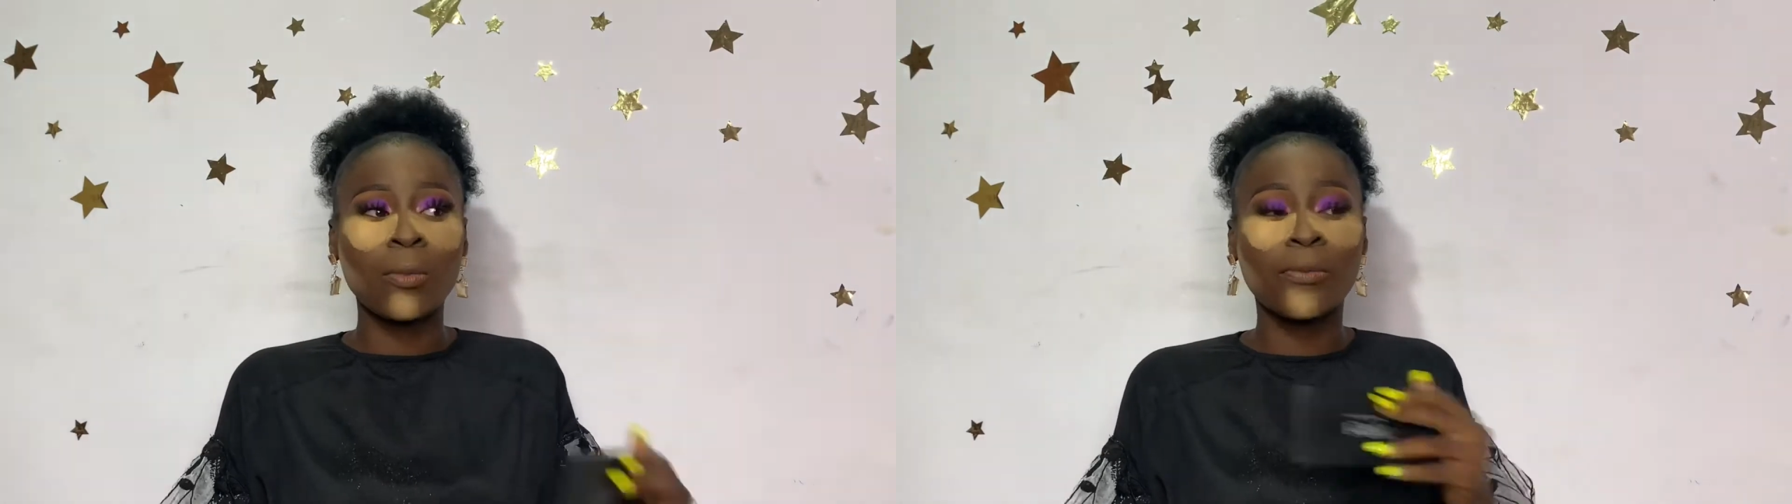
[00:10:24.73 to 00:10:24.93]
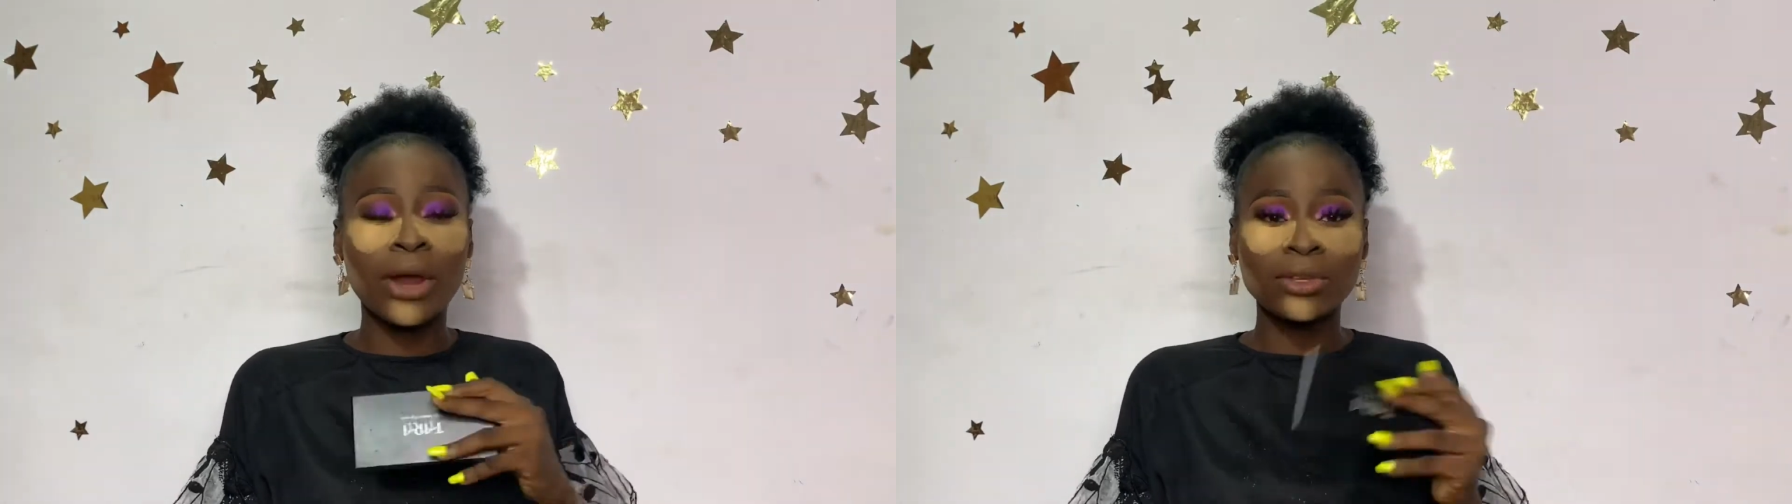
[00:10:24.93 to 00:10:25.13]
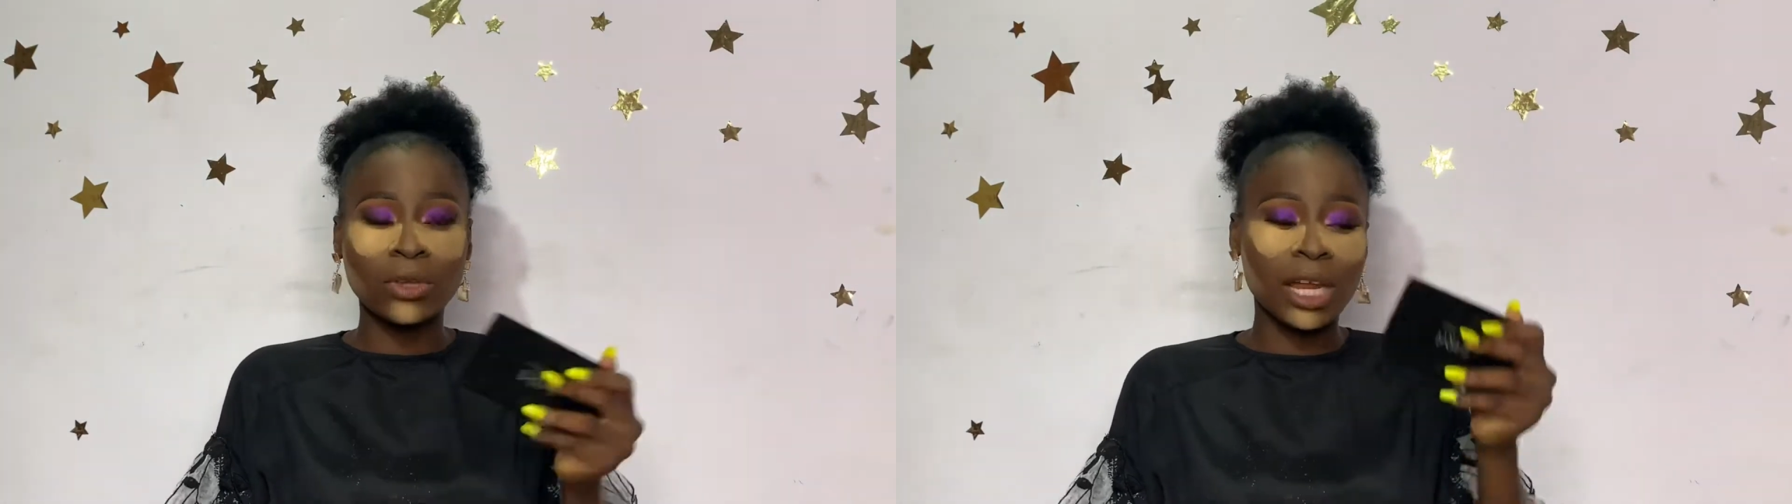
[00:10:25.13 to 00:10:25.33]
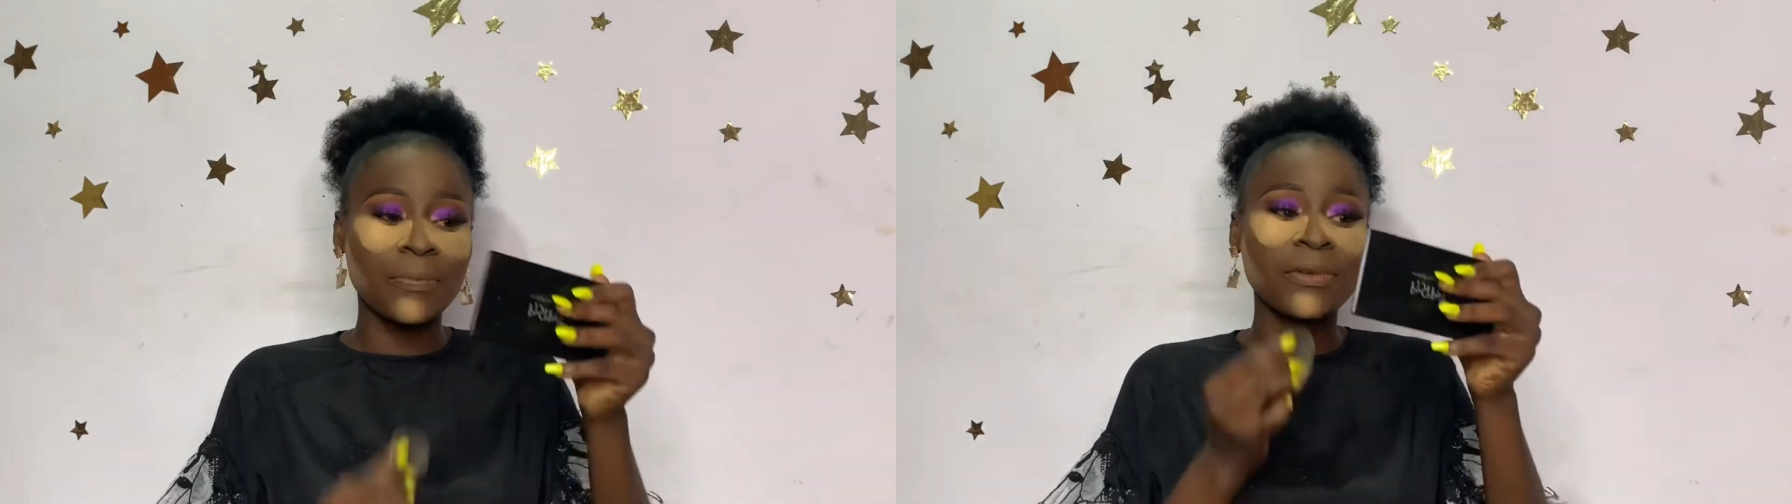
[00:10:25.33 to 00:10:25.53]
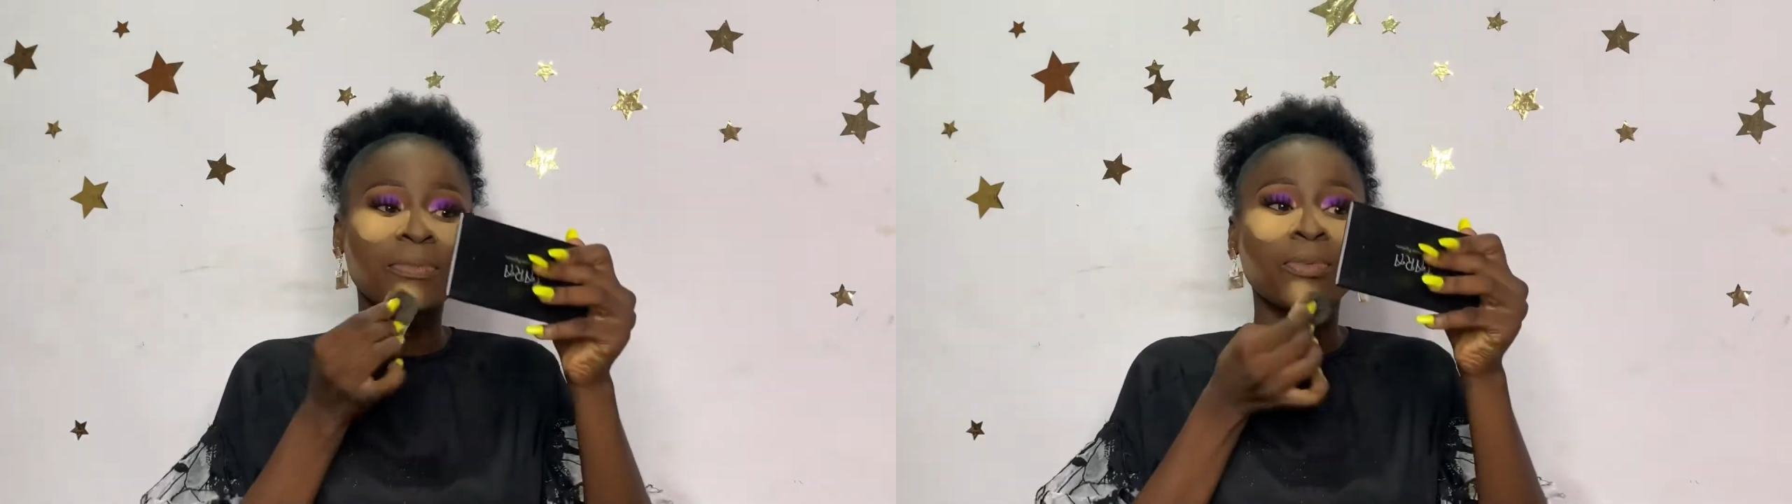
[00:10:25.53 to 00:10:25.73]
price other
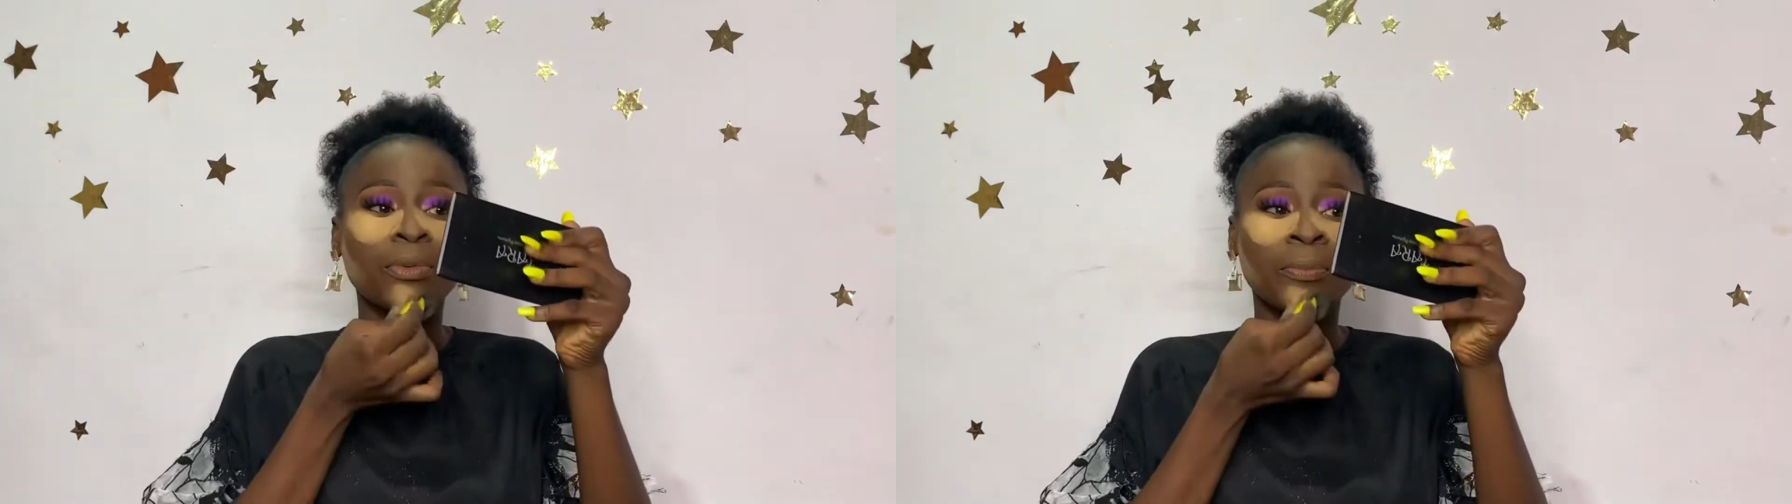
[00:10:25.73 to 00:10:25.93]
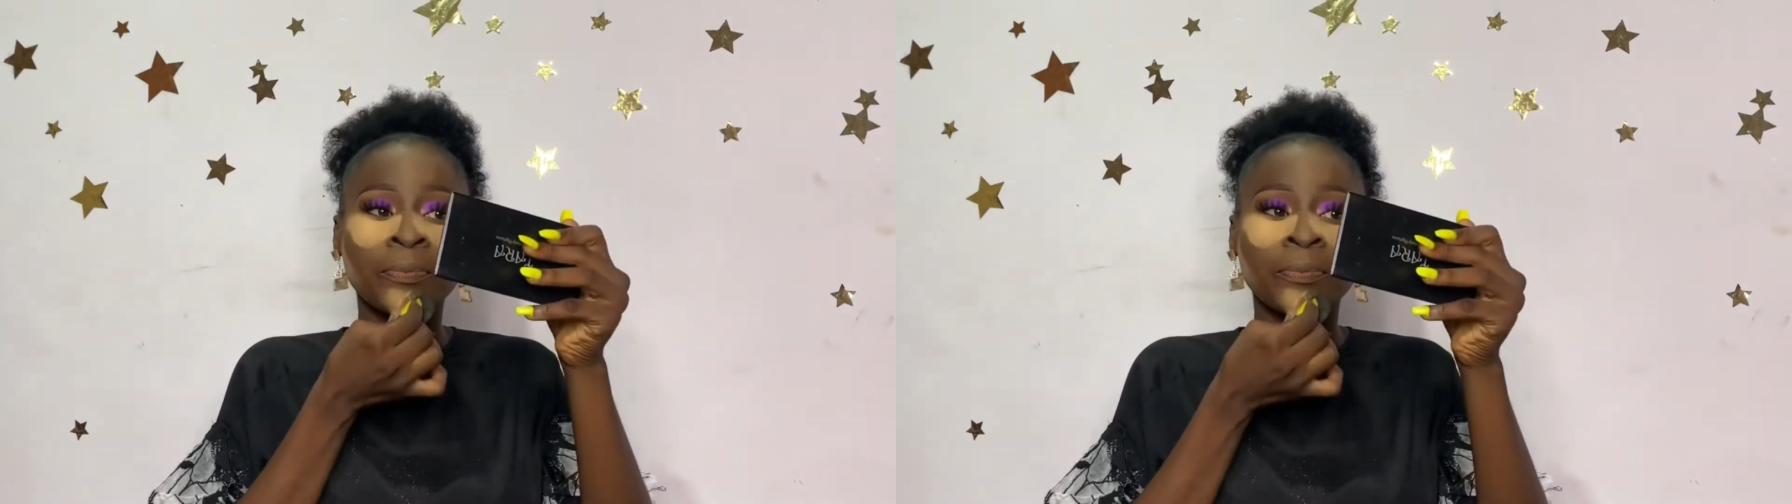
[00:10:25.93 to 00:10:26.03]
people,